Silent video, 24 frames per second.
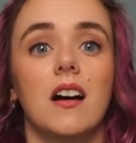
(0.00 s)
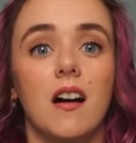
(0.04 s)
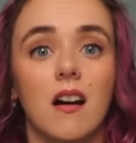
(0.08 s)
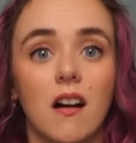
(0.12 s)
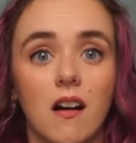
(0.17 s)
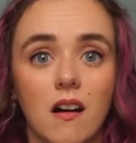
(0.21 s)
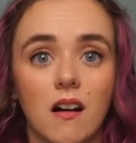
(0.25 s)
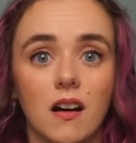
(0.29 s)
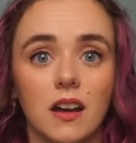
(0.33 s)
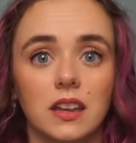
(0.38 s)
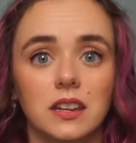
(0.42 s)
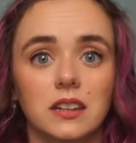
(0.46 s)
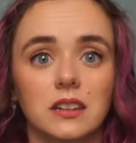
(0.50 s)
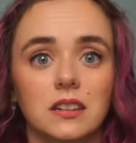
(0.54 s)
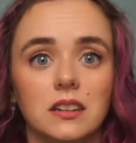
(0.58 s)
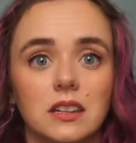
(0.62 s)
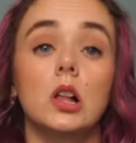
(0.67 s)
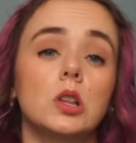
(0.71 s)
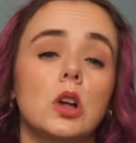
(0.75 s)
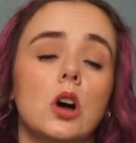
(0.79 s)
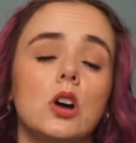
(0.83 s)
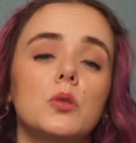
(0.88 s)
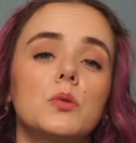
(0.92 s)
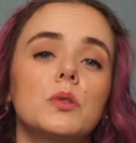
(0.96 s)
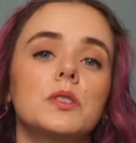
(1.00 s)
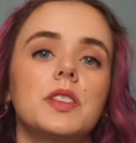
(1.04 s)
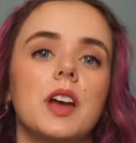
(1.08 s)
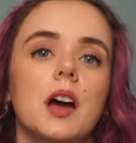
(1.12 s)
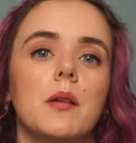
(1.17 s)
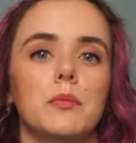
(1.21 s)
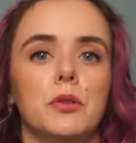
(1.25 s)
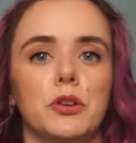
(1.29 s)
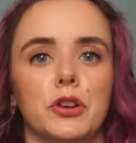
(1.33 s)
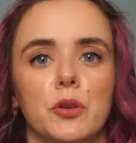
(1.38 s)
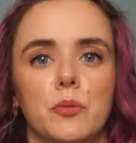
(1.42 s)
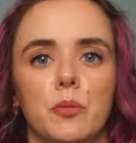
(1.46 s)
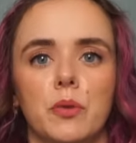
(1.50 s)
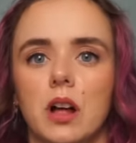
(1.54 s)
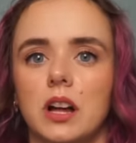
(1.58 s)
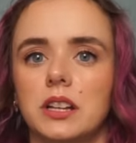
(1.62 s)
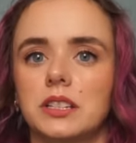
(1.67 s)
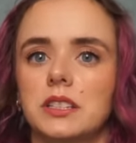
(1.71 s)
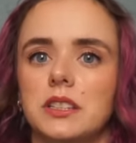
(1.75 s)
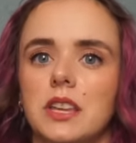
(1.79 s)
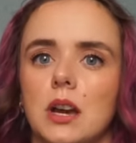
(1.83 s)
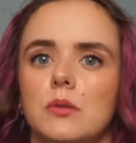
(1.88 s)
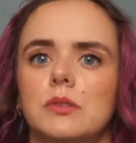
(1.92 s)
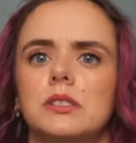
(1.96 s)
On. Along with that murder
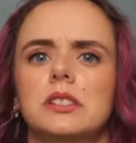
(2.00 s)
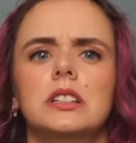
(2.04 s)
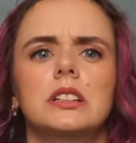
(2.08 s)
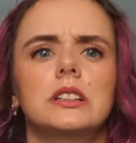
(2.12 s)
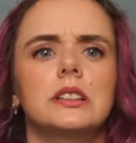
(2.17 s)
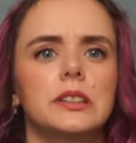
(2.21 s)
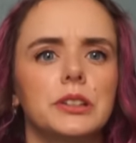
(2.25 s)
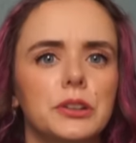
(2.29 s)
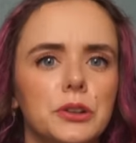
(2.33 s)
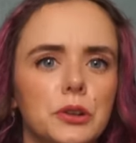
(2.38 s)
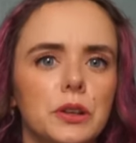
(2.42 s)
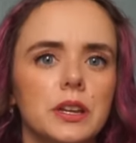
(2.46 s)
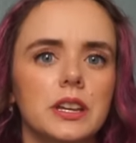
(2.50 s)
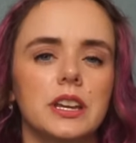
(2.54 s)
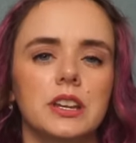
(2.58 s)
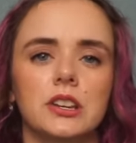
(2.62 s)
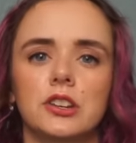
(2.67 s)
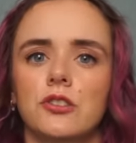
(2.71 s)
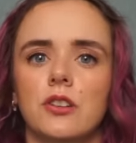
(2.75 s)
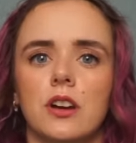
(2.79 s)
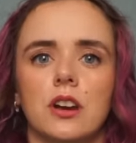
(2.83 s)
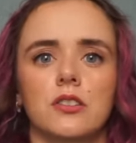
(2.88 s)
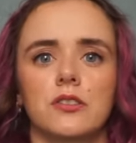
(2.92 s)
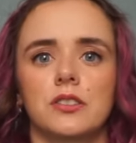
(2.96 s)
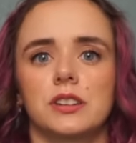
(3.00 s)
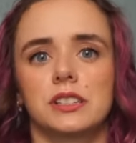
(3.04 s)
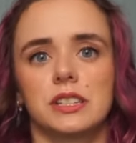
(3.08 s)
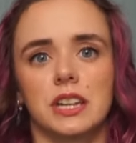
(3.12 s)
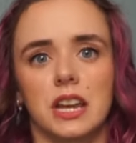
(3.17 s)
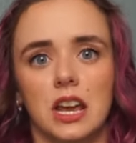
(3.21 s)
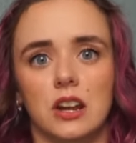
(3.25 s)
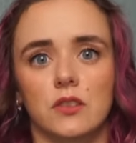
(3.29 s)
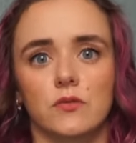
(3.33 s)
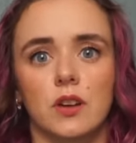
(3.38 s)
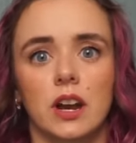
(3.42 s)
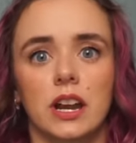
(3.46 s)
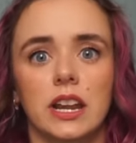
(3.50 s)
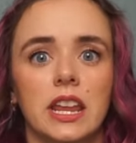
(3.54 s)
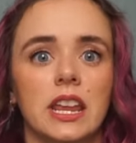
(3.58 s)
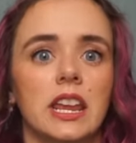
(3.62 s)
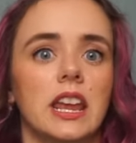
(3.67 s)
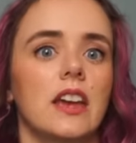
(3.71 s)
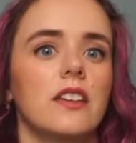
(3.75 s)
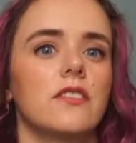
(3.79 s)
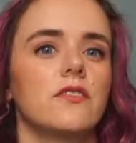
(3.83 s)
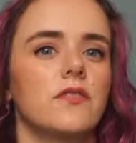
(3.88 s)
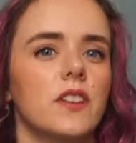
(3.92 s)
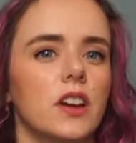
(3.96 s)
plot that was clearly in Gregory's handwriting
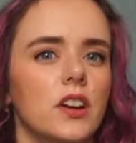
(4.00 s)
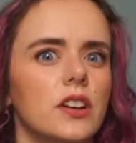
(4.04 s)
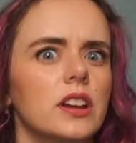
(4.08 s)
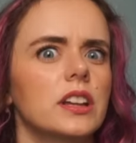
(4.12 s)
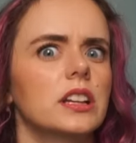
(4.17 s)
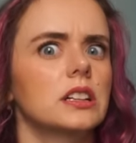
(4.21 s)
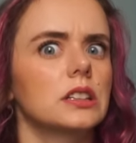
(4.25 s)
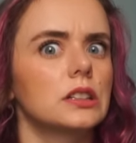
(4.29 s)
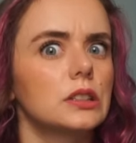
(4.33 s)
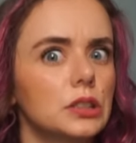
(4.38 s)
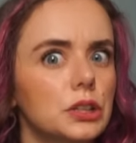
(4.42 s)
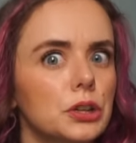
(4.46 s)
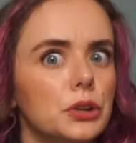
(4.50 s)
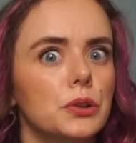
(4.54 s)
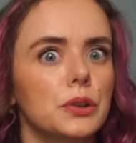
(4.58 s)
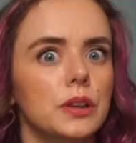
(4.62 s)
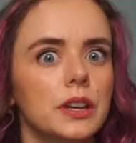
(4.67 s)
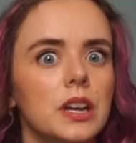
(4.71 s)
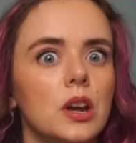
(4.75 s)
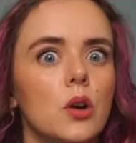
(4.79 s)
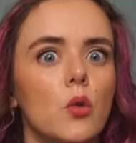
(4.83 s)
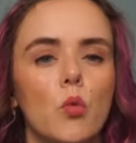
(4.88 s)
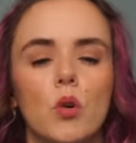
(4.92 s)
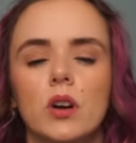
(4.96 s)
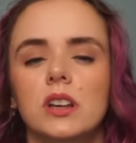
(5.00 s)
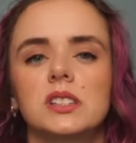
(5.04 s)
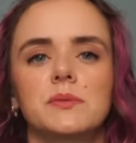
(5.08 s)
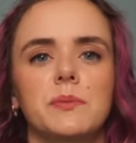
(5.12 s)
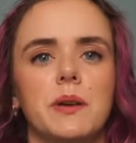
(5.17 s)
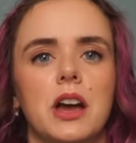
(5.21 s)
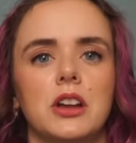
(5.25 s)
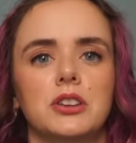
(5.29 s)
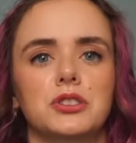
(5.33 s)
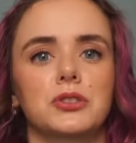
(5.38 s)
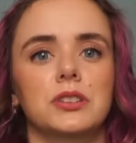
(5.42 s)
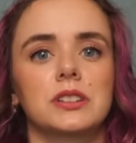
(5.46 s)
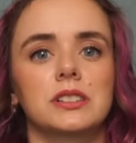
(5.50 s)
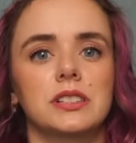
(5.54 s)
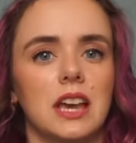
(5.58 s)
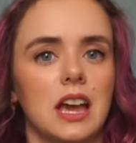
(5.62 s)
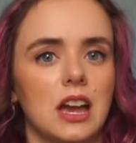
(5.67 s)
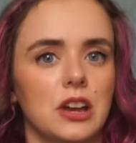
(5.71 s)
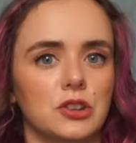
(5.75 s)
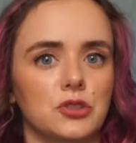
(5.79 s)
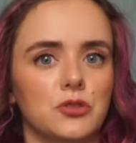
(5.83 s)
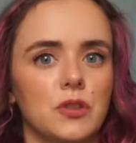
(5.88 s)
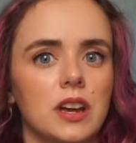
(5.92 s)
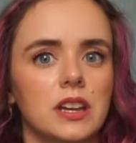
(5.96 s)
and very clearly was Patrick's
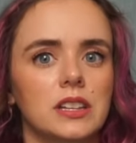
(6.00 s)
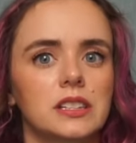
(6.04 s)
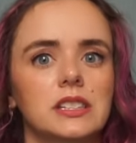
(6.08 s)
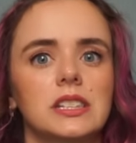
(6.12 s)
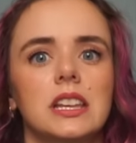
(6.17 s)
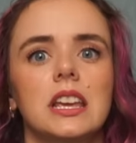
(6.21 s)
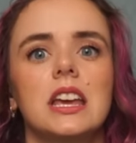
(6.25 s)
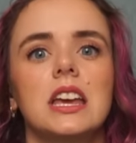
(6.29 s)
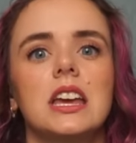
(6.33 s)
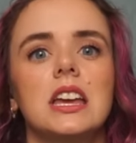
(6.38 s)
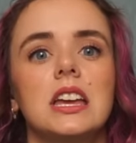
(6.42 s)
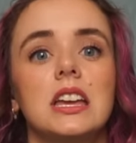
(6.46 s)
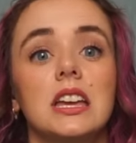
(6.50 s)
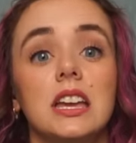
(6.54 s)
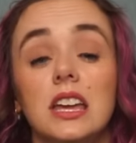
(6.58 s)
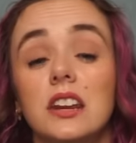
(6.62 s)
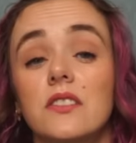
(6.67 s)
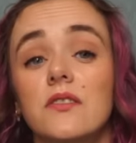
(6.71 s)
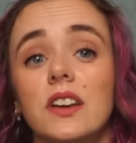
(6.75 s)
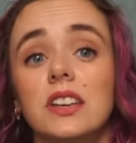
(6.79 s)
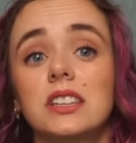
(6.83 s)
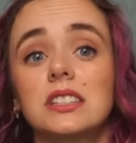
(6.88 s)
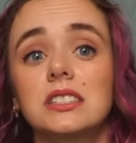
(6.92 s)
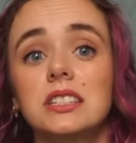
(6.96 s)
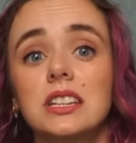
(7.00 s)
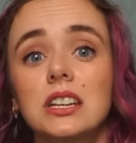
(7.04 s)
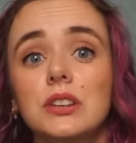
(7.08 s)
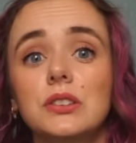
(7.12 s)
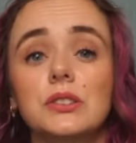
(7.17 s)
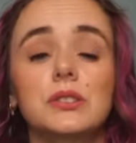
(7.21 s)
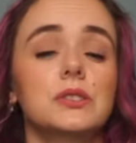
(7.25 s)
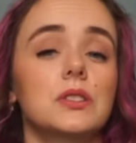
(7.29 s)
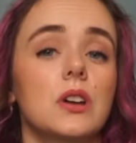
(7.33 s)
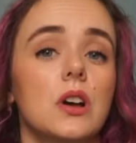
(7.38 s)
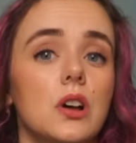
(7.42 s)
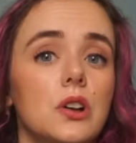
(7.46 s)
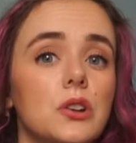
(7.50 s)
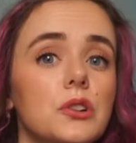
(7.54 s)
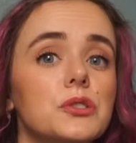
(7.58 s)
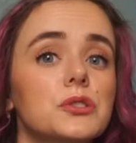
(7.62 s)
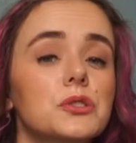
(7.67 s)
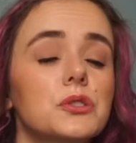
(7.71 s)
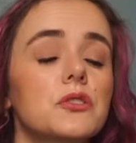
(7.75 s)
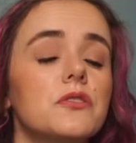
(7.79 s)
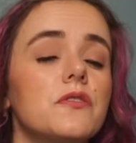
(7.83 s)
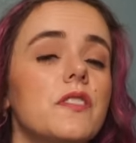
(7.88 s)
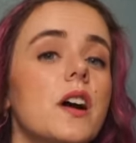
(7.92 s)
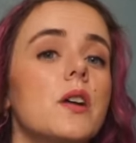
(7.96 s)
address, investigators
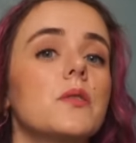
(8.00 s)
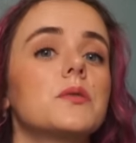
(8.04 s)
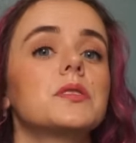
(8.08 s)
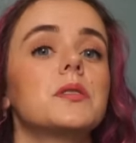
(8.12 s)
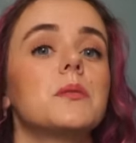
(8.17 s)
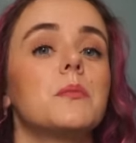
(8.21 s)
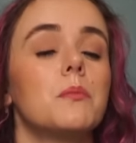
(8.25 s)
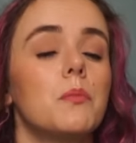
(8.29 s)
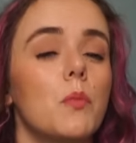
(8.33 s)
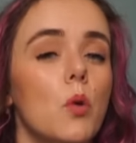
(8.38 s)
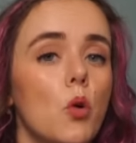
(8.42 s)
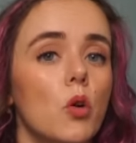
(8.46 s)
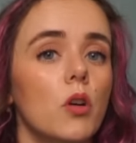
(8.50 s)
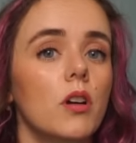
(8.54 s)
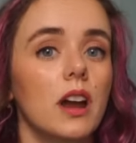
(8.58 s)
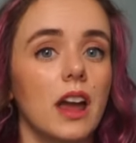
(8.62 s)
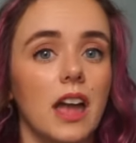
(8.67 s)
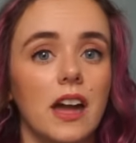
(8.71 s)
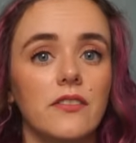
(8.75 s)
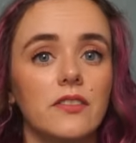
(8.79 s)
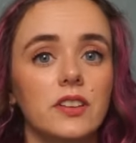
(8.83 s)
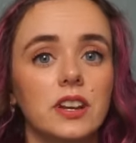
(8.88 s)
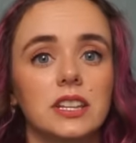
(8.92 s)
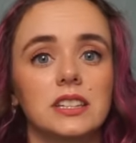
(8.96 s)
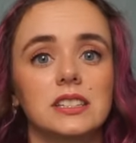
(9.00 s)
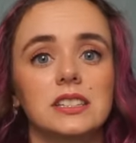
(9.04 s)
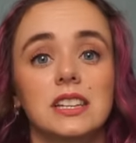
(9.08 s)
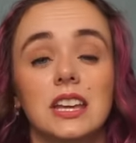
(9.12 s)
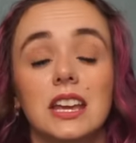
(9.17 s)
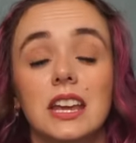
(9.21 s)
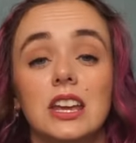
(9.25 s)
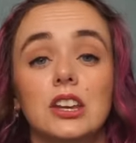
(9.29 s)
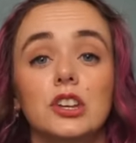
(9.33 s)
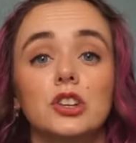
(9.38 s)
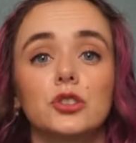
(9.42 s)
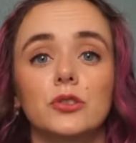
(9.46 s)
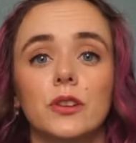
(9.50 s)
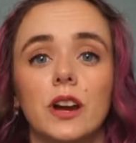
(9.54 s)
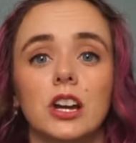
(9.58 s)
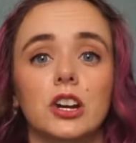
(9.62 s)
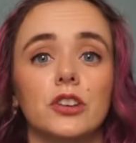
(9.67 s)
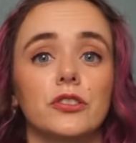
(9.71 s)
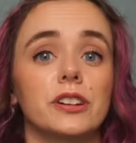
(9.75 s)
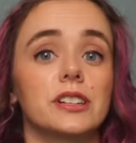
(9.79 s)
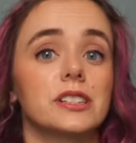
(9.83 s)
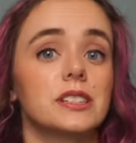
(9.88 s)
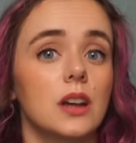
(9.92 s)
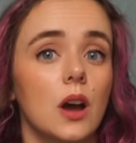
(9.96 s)
also found more evidence in
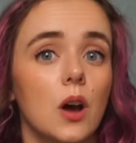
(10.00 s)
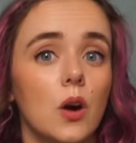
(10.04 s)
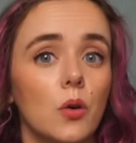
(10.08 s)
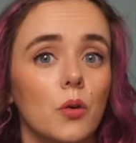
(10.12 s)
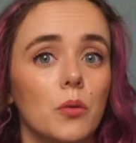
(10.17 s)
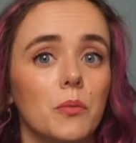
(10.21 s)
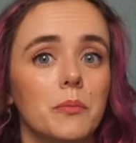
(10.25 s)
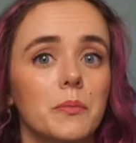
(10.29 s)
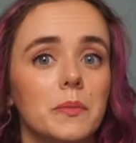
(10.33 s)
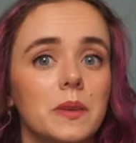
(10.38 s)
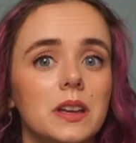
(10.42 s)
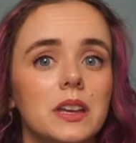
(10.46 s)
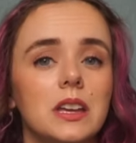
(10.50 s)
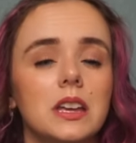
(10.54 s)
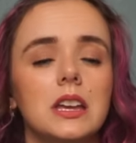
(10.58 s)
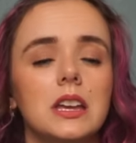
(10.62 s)
Gregory's home.